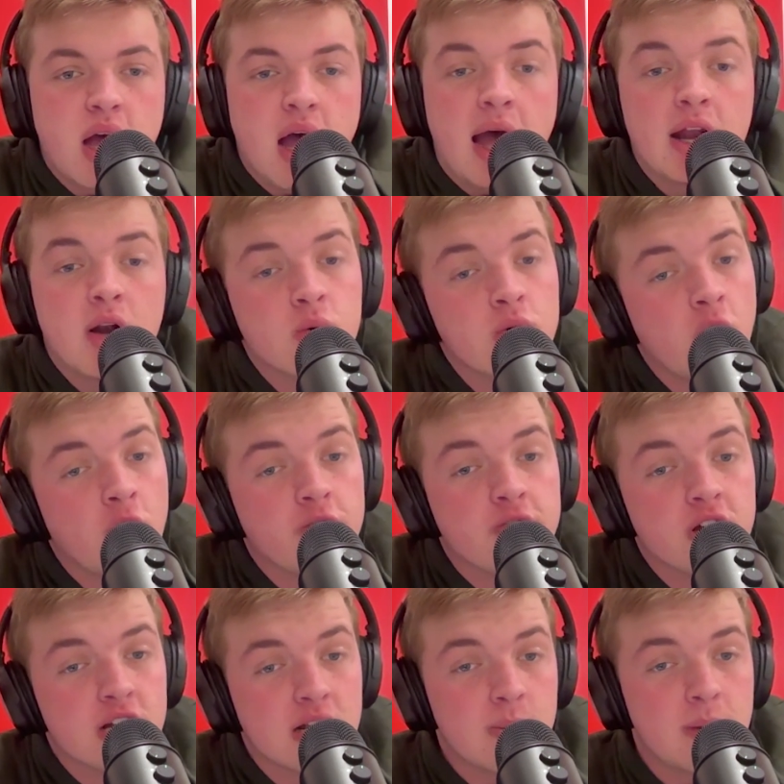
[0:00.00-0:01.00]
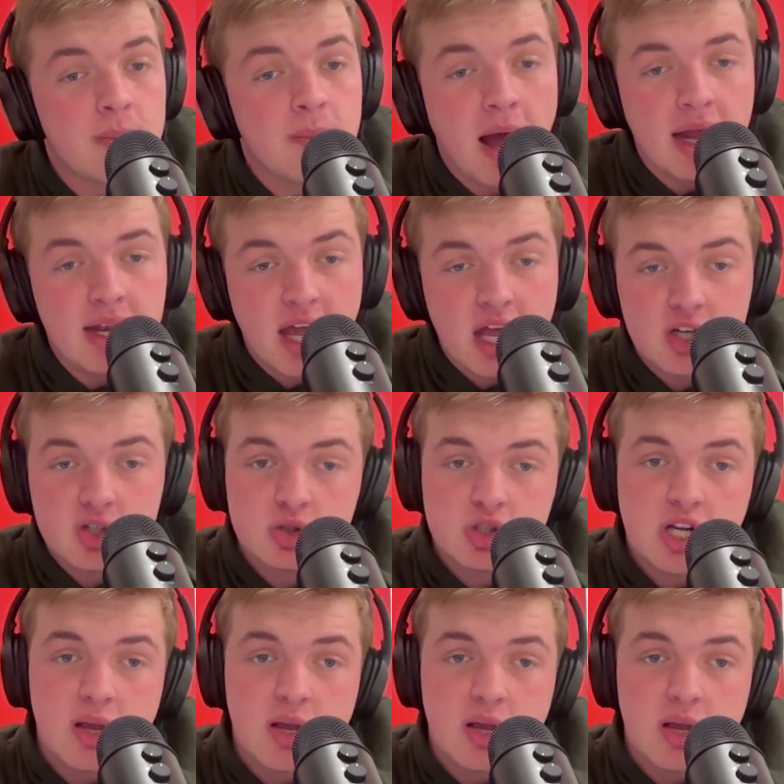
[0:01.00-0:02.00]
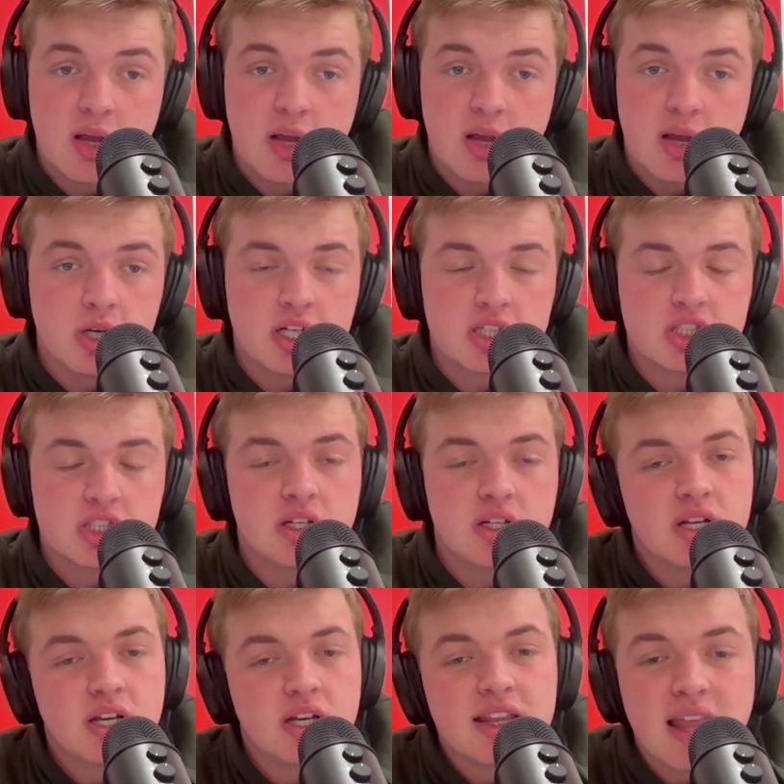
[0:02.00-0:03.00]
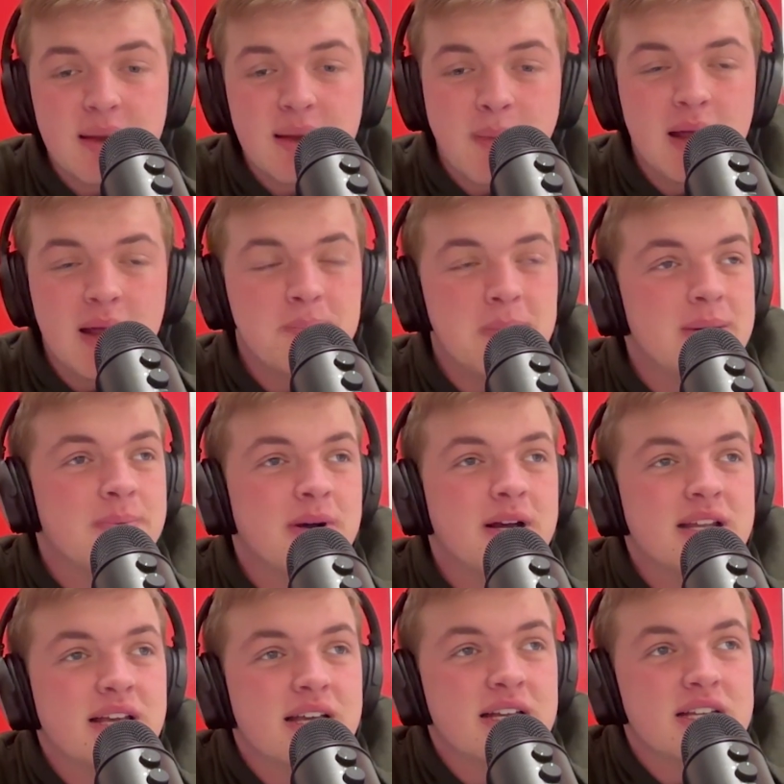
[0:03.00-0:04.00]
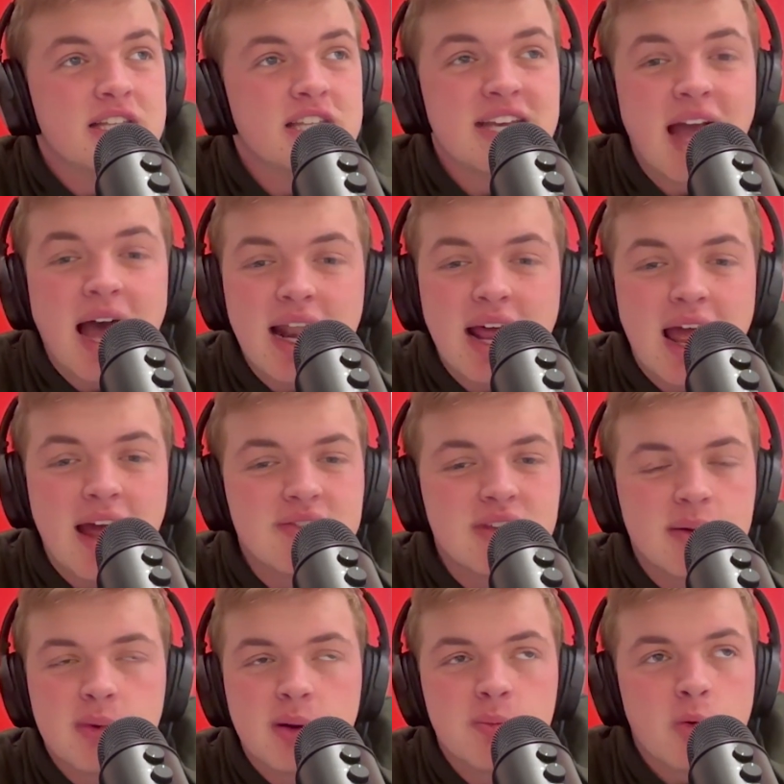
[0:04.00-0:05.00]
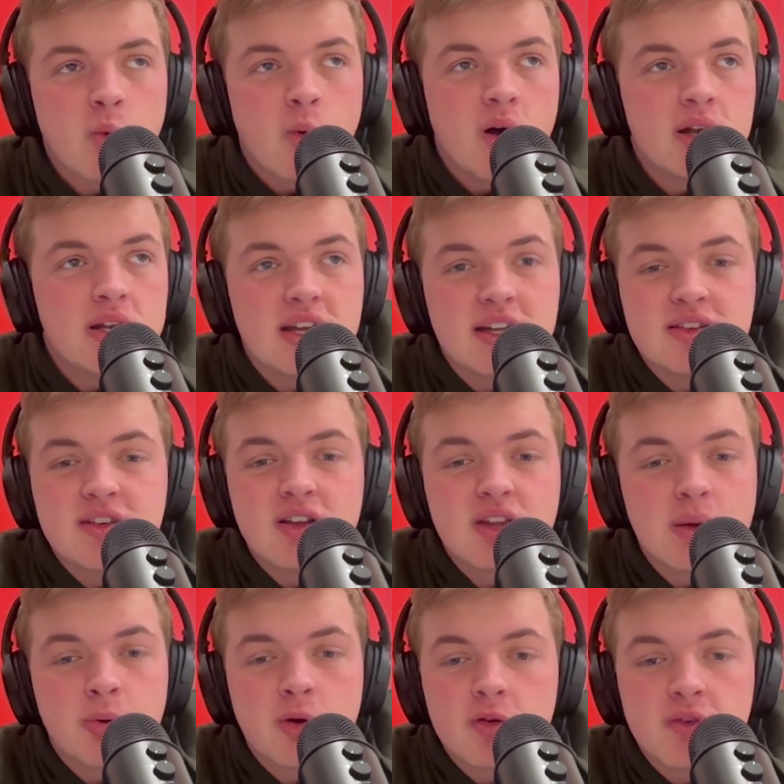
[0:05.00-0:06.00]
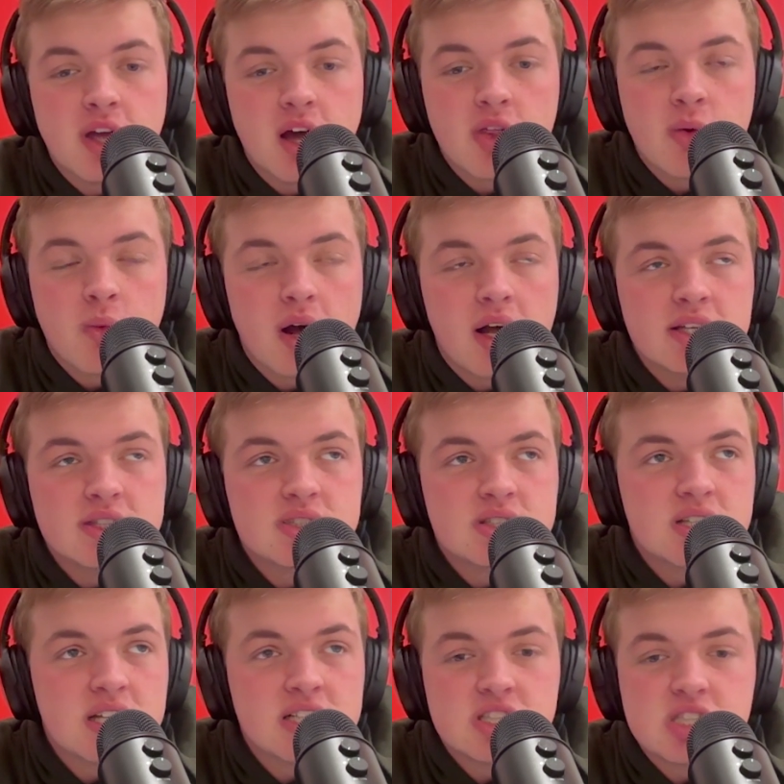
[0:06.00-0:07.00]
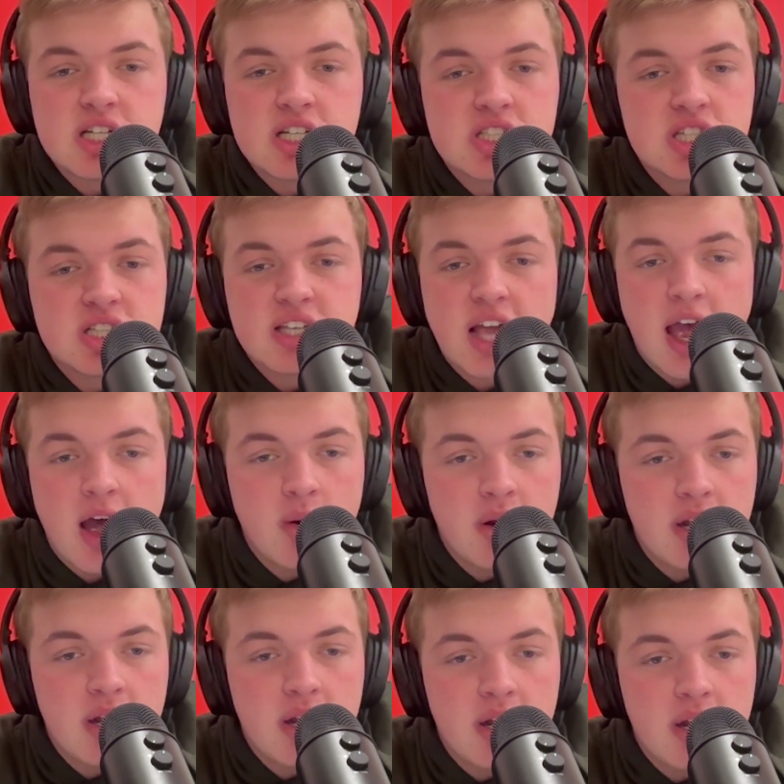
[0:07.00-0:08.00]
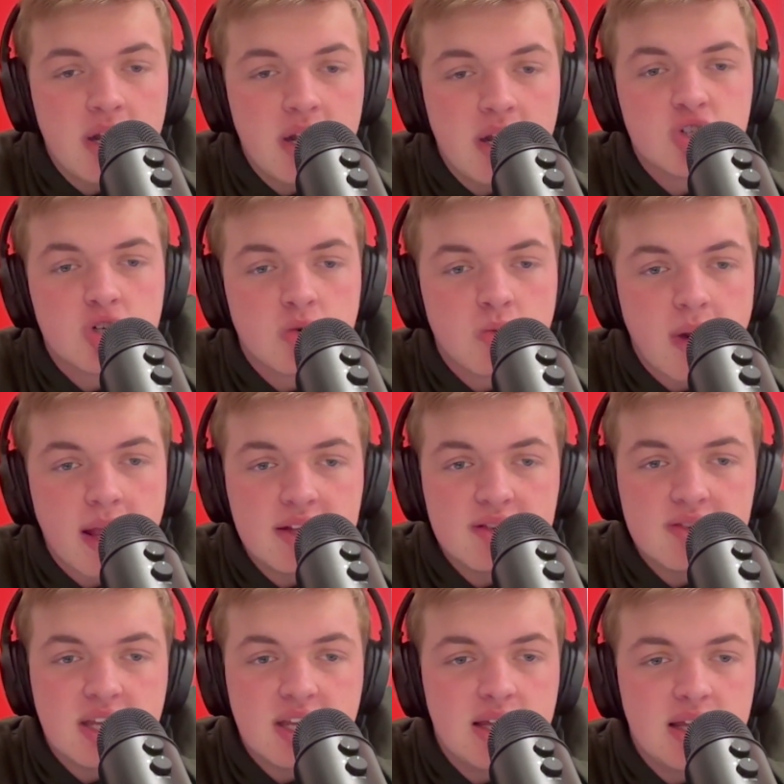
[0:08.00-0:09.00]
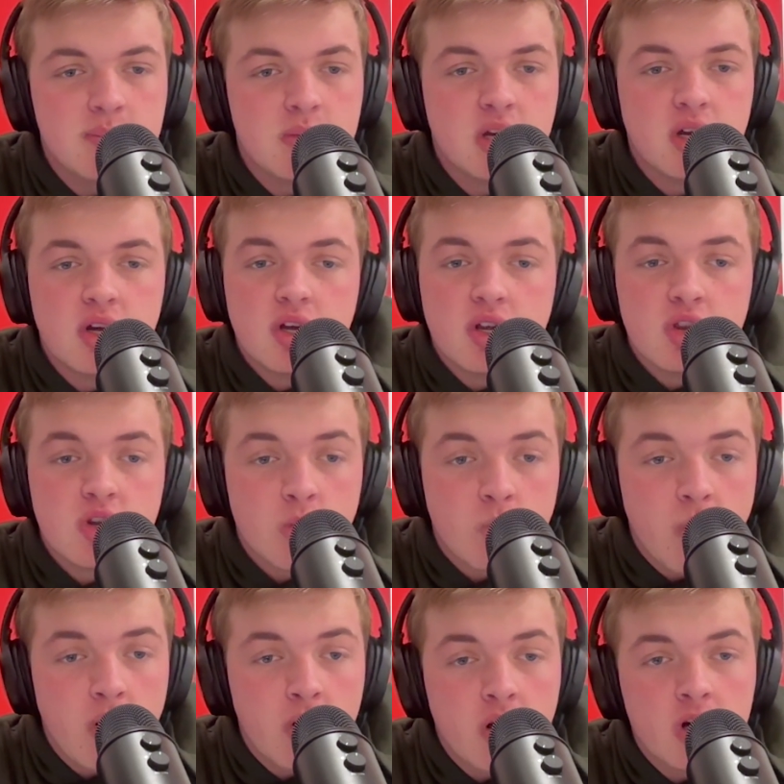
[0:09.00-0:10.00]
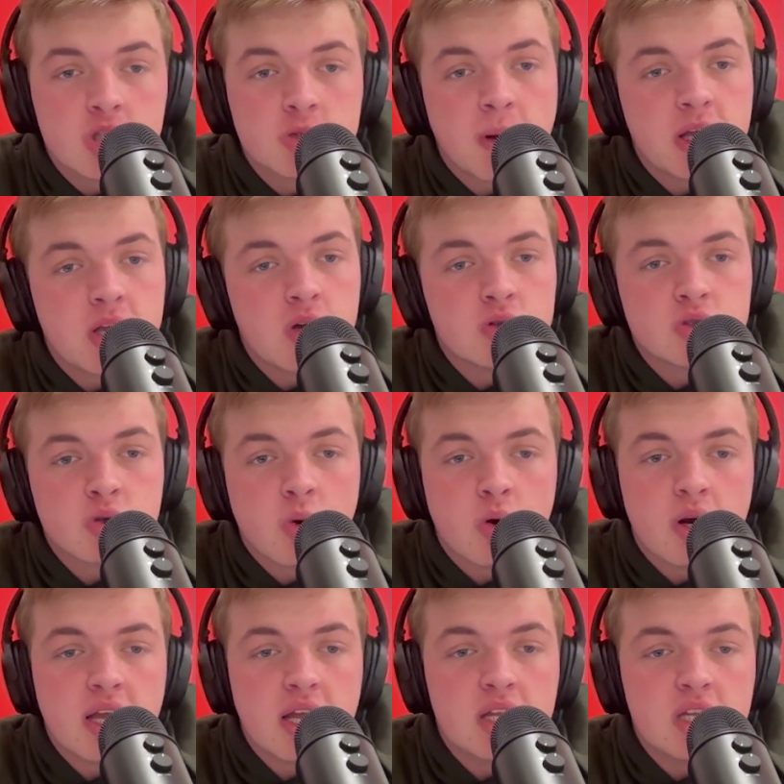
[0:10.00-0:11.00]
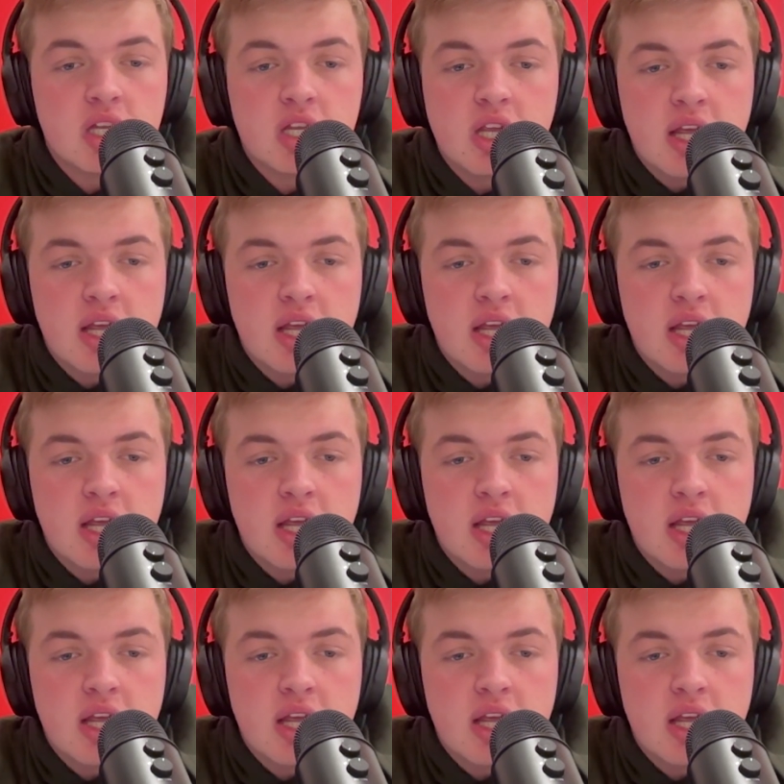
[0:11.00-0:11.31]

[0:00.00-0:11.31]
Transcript: I don't know if they're going to be my national championship prediction. They might be, but you got to have them number one until they prove you otherwise. It's just how it is. It's a great team. They're well coached by Coach Corrigan.